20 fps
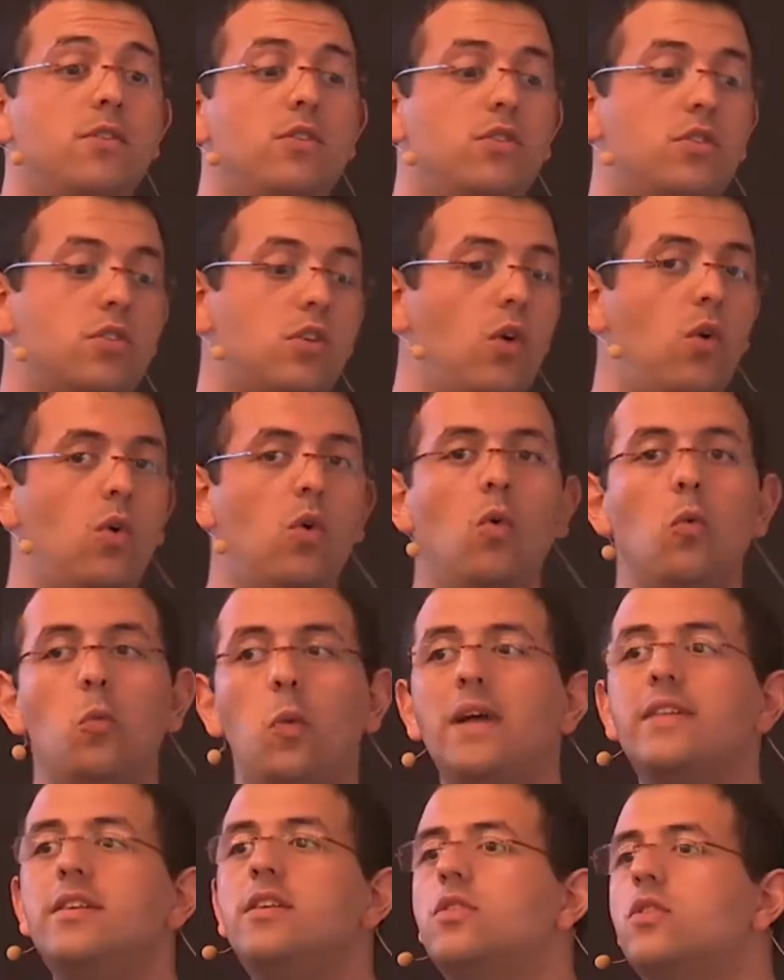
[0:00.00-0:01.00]
So
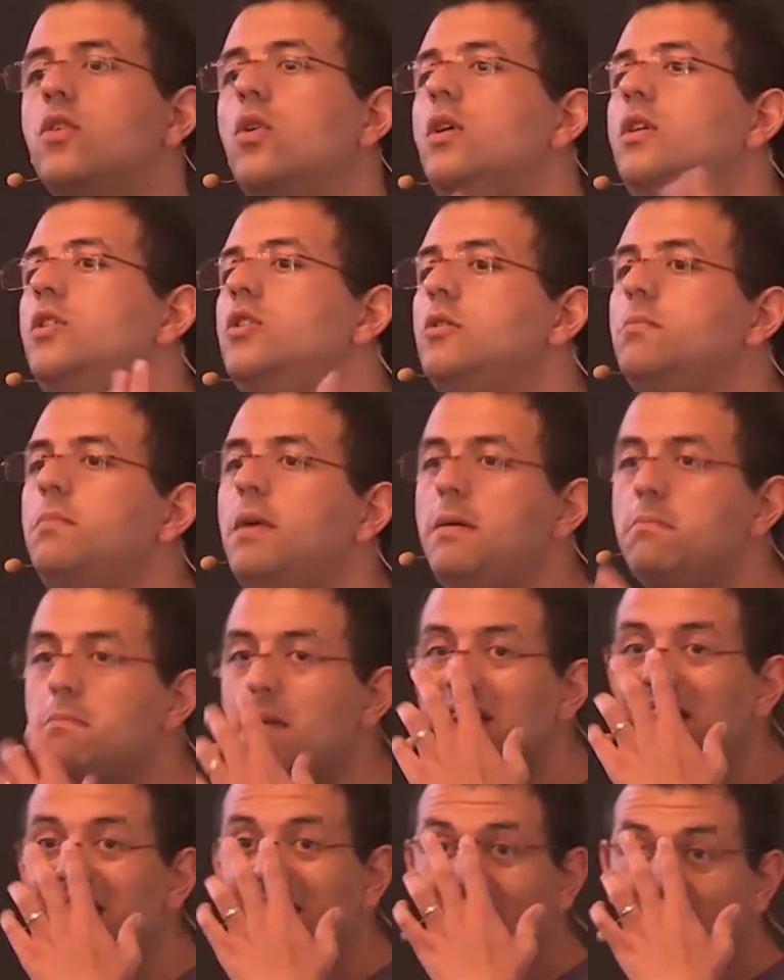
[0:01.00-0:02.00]
what is going to be
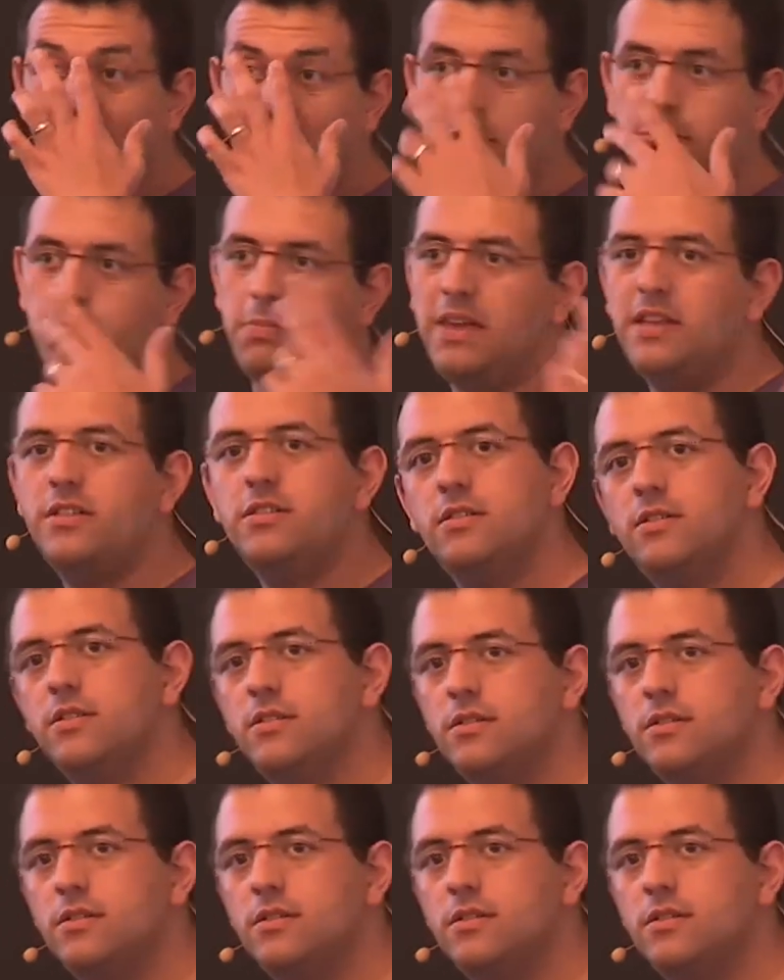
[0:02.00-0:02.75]
my read speed?